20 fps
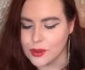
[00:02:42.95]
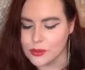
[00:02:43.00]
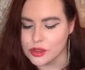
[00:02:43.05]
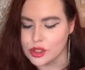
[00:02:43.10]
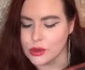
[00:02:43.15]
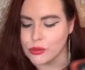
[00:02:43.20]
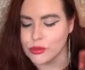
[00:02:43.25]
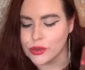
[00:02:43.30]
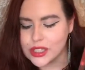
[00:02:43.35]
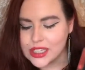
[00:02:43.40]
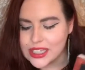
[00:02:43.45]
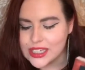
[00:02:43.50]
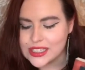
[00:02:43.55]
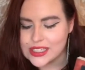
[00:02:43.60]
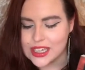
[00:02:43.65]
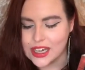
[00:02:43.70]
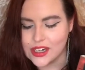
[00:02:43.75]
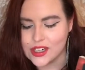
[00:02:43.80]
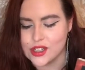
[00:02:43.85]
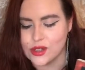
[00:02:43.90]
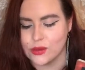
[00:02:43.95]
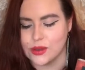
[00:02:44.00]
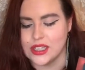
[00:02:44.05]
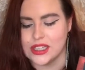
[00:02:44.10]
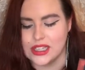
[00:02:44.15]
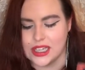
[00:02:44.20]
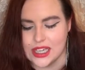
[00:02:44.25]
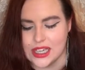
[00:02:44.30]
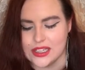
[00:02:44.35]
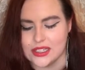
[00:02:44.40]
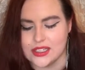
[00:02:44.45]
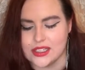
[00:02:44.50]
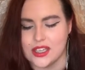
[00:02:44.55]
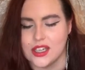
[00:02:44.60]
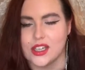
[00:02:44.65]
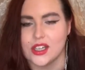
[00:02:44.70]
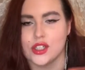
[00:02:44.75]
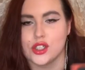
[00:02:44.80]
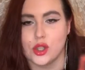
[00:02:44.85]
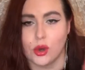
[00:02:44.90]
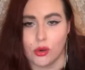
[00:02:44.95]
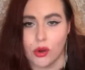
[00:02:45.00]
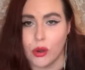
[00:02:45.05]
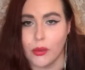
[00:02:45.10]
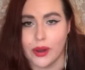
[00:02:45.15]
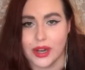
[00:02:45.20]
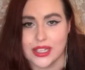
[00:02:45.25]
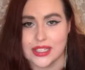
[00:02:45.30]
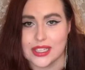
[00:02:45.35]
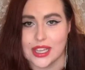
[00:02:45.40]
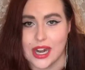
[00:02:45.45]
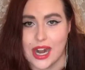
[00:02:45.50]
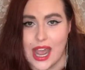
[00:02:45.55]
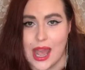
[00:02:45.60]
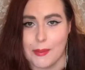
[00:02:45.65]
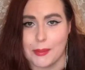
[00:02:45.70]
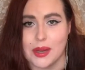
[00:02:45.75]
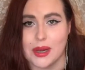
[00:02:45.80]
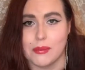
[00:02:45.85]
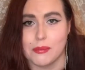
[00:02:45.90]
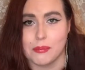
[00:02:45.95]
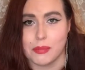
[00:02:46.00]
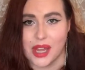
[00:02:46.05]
So I'm really excited to read this. Don't know when it's gonna happen,